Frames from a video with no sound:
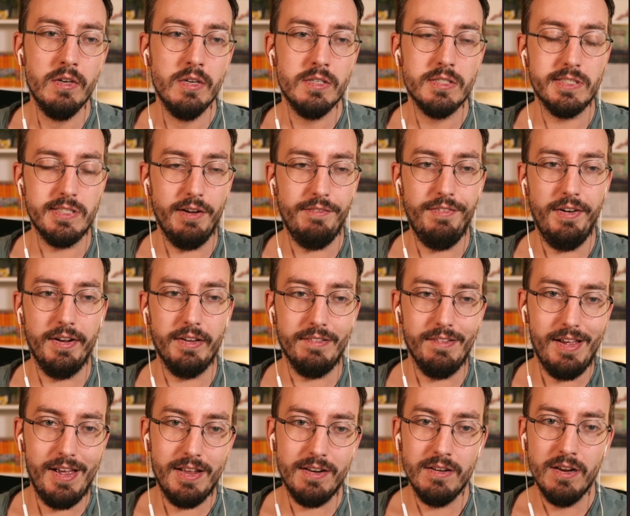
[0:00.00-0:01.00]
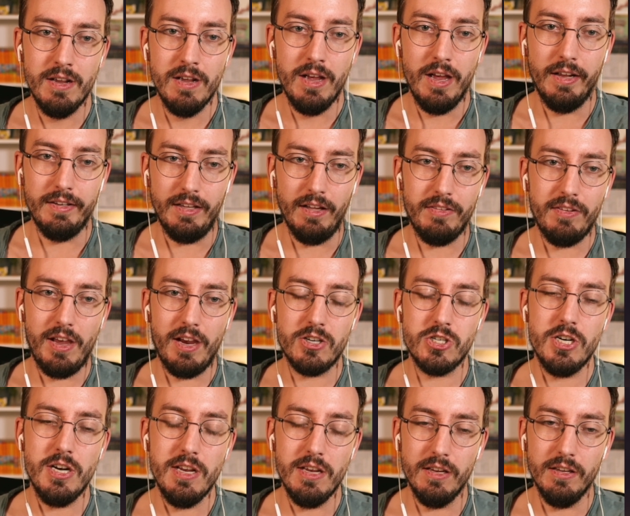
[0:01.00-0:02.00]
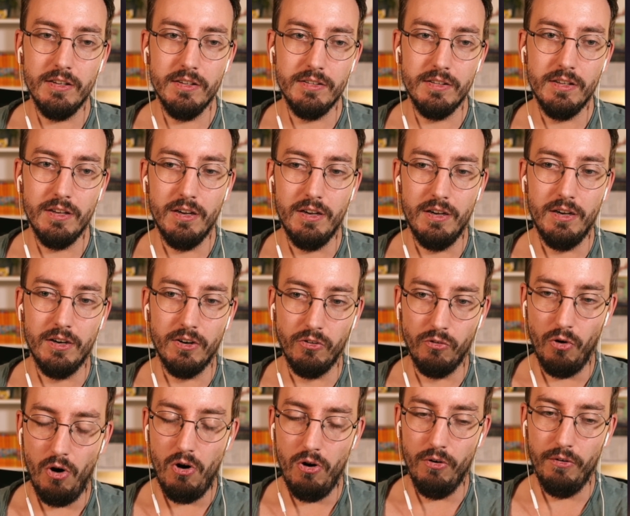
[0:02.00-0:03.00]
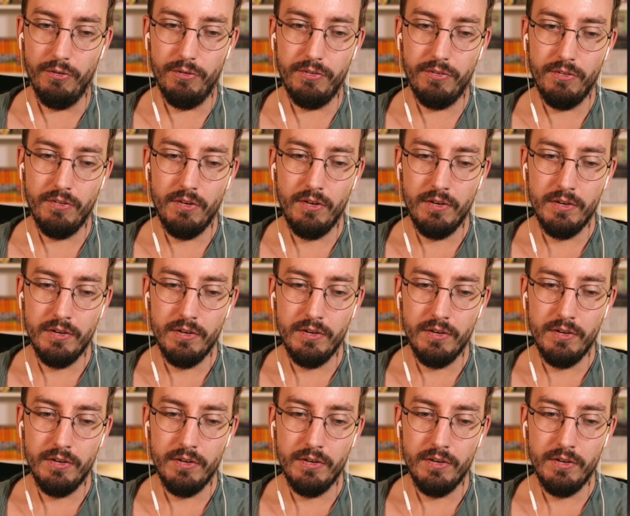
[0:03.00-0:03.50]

Stuff like that. And that's actually uh, growth.